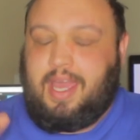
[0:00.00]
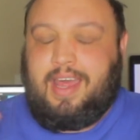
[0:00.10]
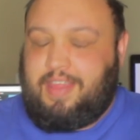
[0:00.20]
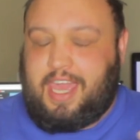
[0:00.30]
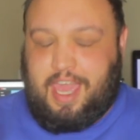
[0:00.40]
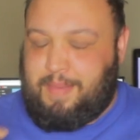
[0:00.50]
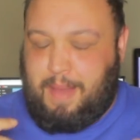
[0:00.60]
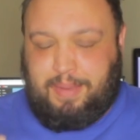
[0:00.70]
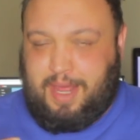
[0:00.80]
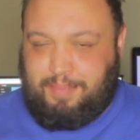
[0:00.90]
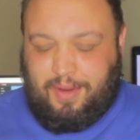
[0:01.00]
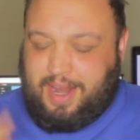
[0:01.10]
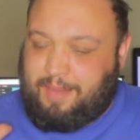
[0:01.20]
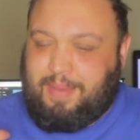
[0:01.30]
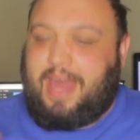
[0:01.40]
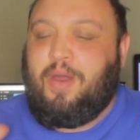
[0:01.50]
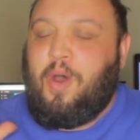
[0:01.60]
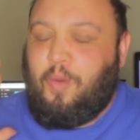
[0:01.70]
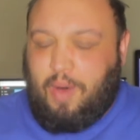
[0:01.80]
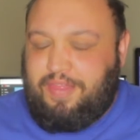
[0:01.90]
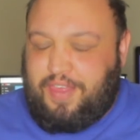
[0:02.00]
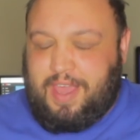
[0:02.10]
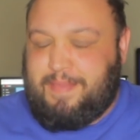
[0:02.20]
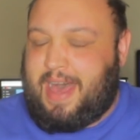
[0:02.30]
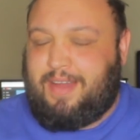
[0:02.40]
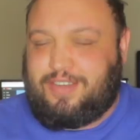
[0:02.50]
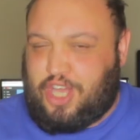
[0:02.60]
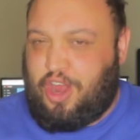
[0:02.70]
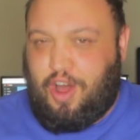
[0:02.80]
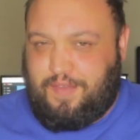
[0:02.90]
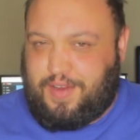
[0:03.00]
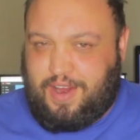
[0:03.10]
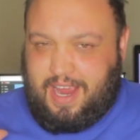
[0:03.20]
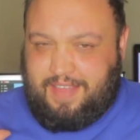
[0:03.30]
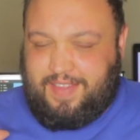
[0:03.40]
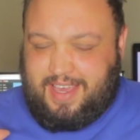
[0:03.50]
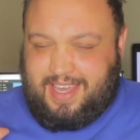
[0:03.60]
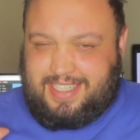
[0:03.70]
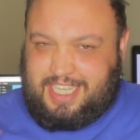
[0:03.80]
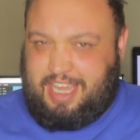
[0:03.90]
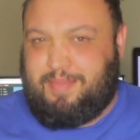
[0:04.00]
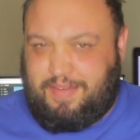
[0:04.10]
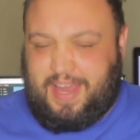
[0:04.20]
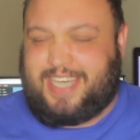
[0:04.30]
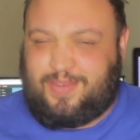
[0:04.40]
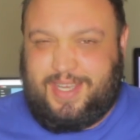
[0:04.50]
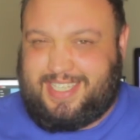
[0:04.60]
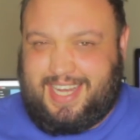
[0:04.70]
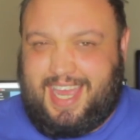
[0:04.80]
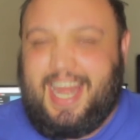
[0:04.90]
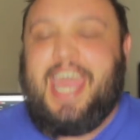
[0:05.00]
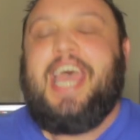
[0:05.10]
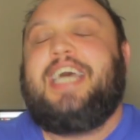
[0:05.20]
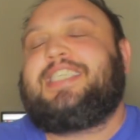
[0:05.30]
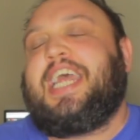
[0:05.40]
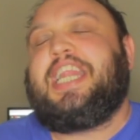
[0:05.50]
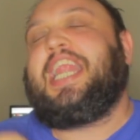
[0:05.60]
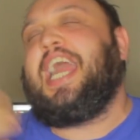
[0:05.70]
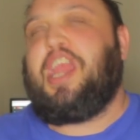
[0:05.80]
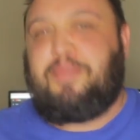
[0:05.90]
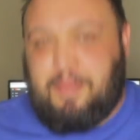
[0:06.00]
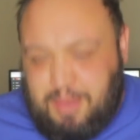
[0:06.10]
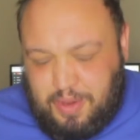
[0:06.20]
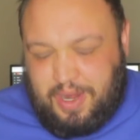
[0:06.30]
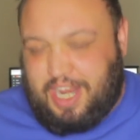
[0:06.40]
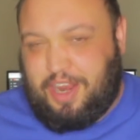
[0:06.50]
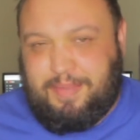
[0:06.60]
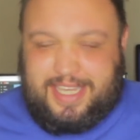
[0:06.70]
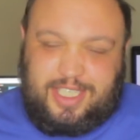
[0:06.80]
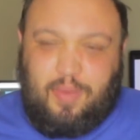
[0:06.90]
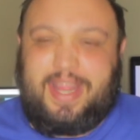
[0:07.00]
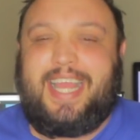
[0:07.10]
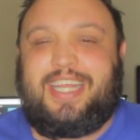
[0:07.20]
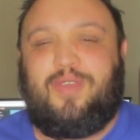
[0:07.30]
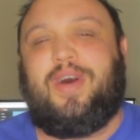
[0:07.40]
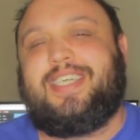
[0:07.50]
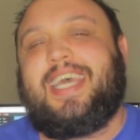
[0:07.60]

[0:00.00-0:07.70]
they get my blood boiling. But one thing about John Oliver and the team of Last Week Tonight is they lighten up the mood a little bit. So what they did was